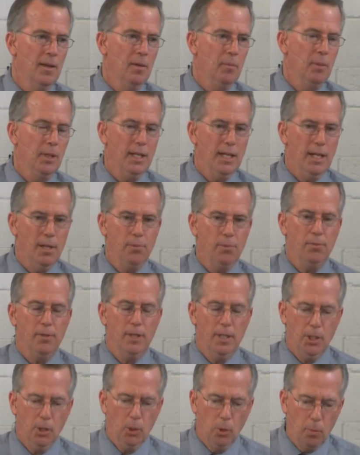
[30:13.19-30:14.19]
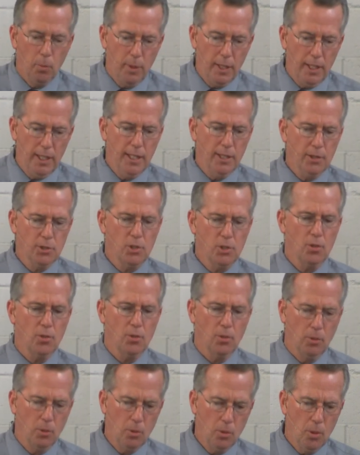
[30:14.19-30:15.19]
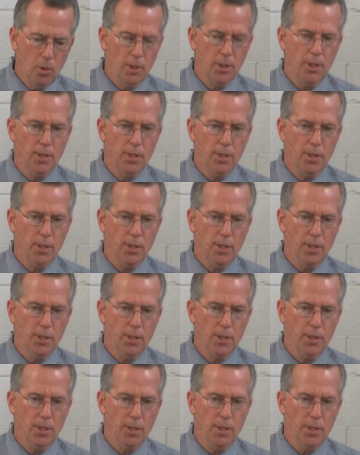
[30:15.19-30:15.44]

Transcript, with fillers: But if in your obedience to the Lord